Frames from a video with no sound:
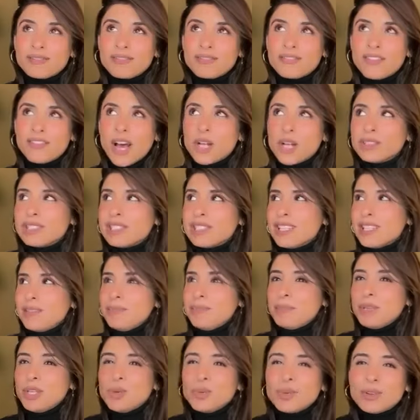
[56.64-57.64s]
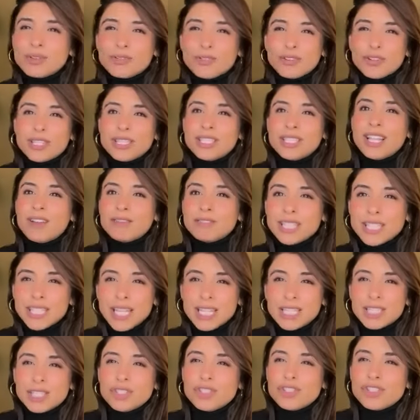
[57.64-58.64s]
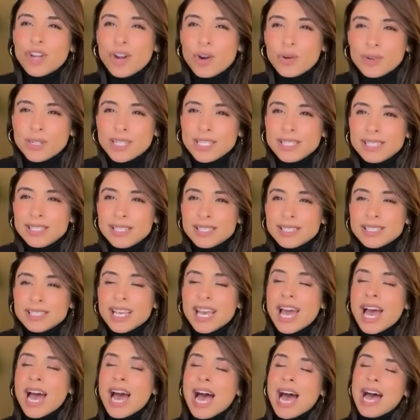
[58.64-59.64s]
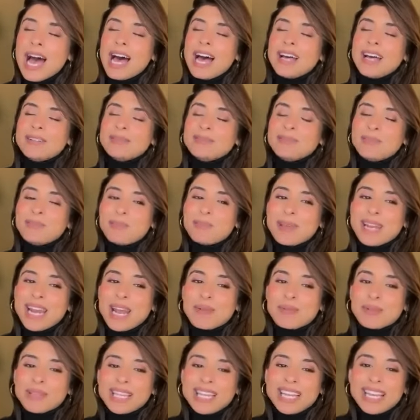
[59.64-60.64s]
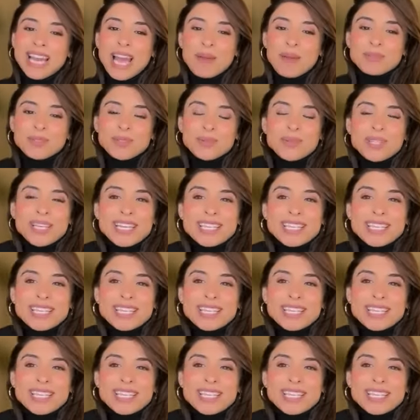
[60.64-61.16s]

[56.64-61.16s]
felt and beautiful and lovely like the show is. Um, but I really, I was really